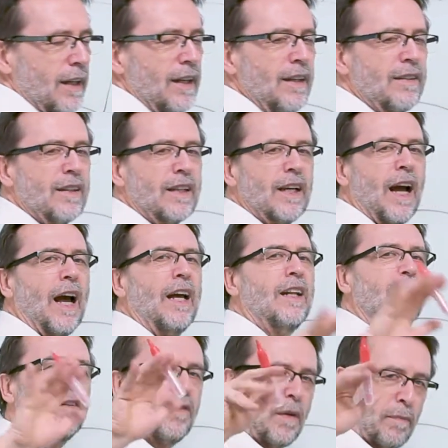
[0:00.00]
is a
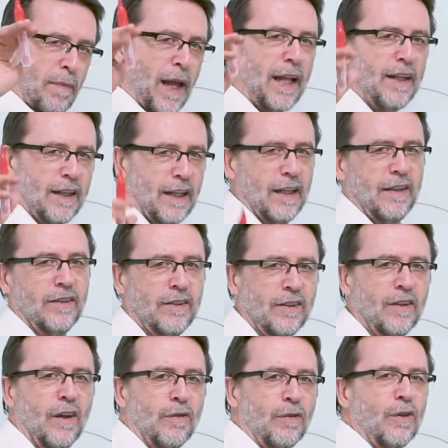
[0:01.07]
kind of
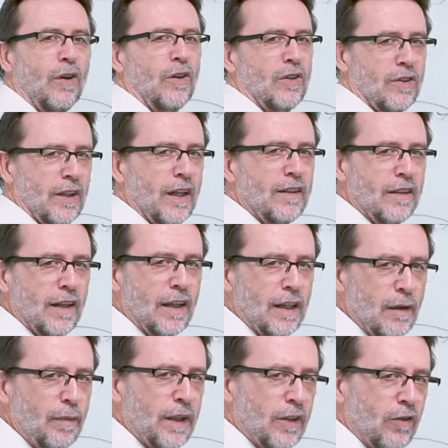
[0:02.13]
appendix. Of course, that's a
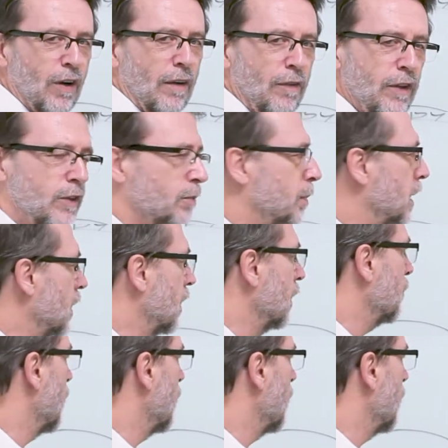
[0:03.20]
little bit roughly speaking,